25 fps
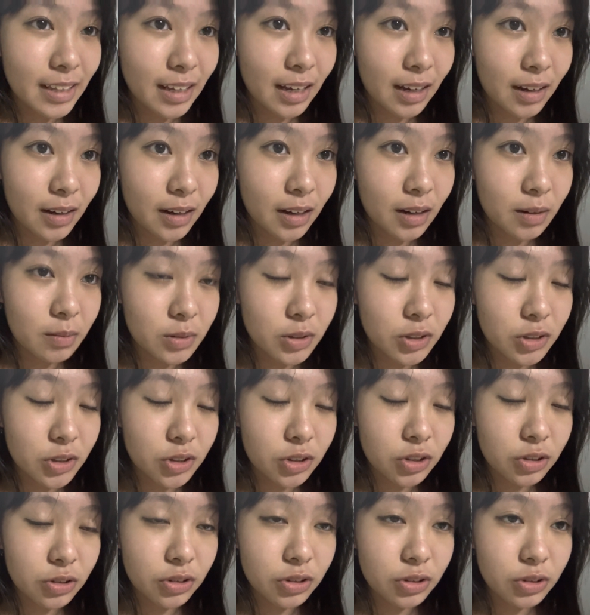i'm
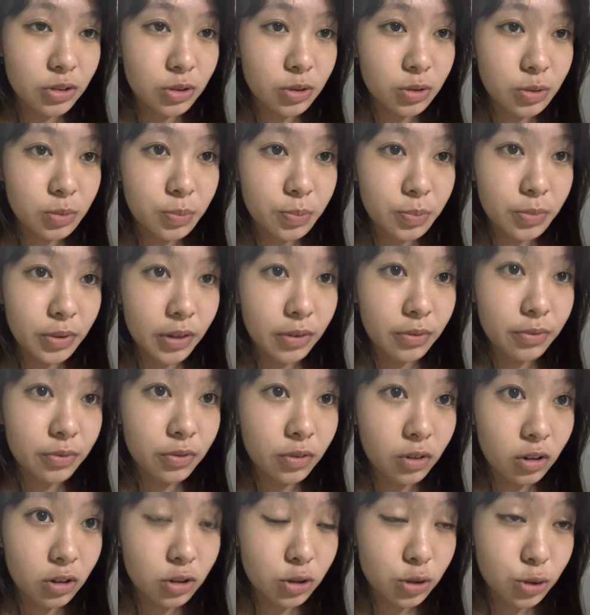just going to prep
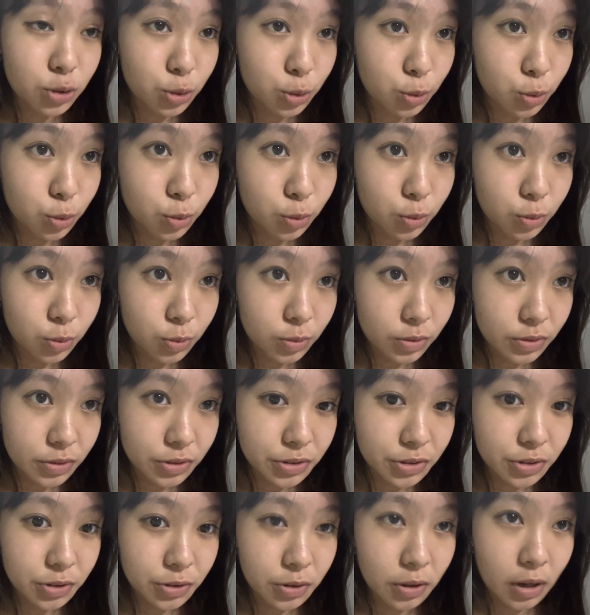for school
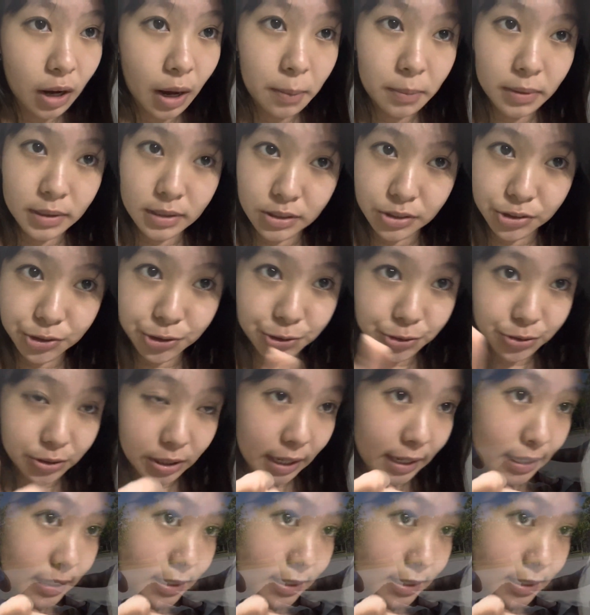so i'm gonna see you guys